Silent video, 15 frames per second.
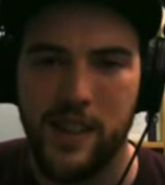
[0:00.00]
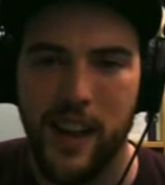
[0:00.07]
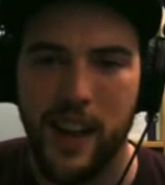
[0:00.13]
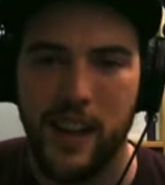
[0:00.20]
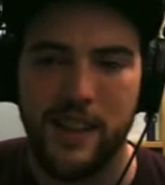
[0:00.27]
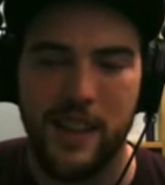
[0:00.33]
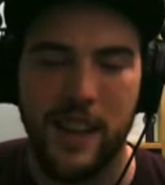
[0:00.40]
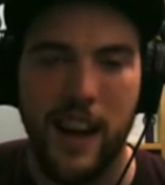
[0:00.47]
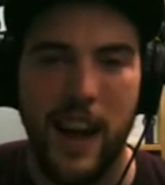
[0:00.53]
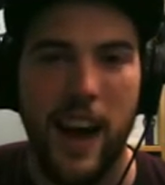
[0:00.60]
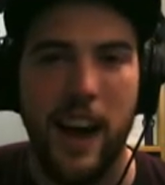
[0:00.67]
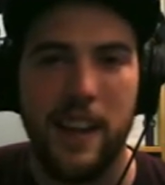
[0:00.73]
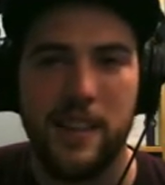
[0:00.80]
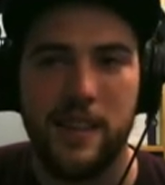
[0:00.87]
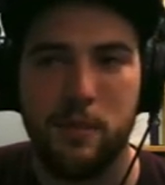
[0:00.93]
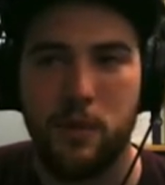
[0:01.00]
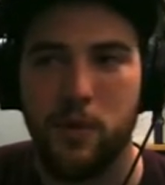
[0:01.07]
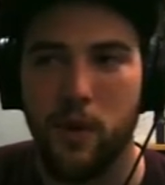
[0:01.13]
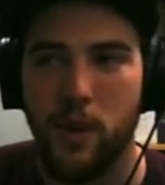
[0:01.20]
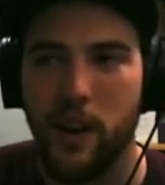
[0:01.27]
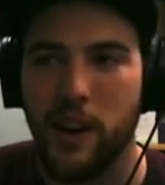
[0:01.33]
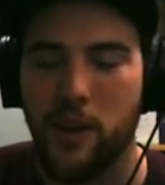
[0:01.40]
takes to cast
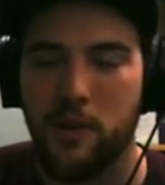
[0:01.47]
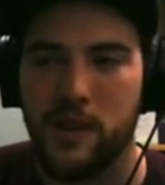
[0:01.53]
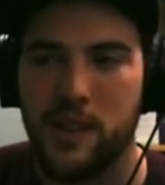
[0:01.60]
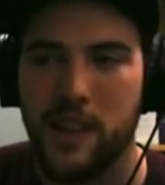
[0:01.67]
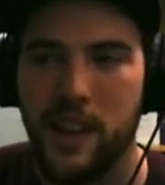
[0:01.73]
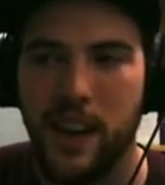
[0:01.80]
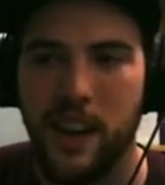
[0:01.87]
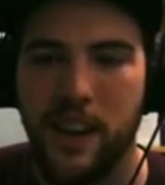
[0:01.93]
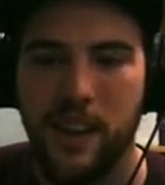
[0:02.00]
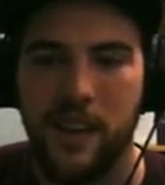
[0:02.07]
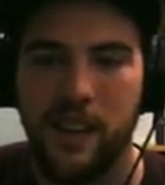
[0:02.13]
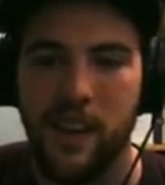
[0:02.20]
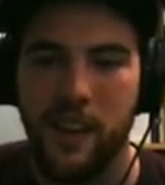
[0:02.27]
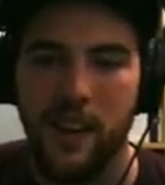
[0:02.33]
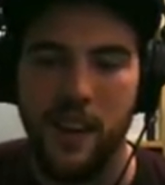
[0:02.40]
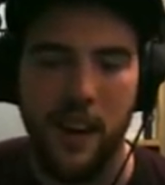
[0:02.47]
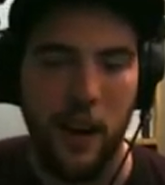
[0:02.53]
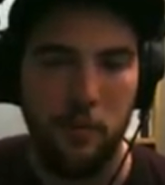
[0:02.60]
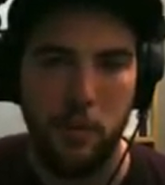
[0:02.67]
before I go sinking a